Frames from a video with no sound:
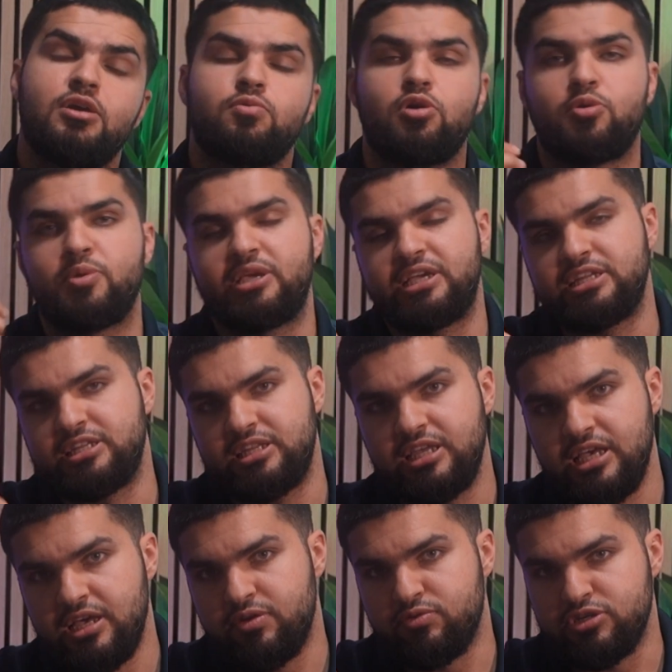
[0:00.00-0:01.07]
where we can
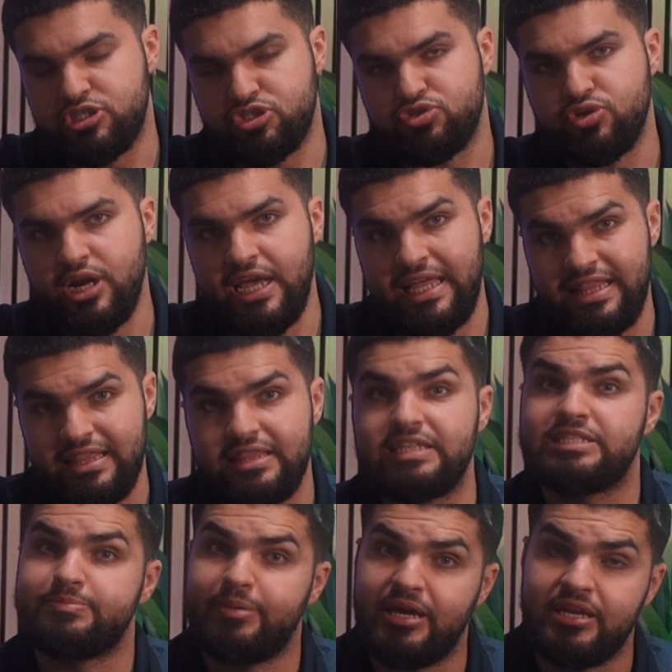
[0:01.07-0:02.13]
restrain
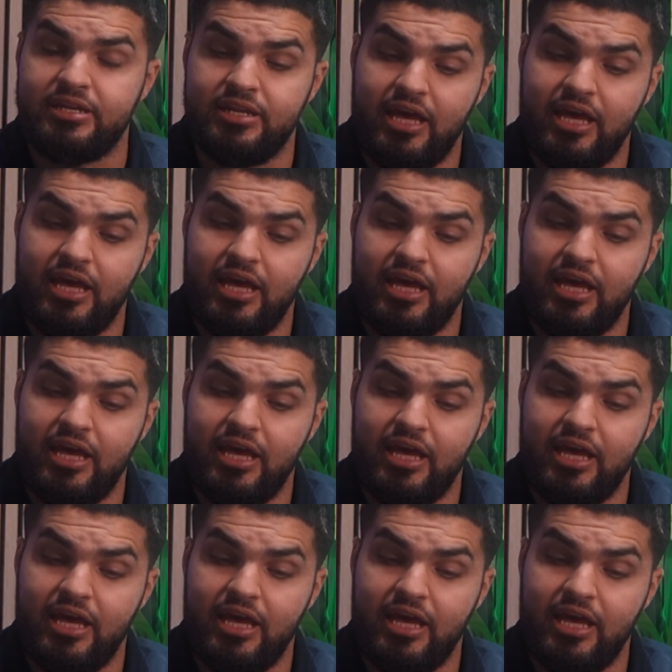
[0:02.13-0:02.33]
the spend.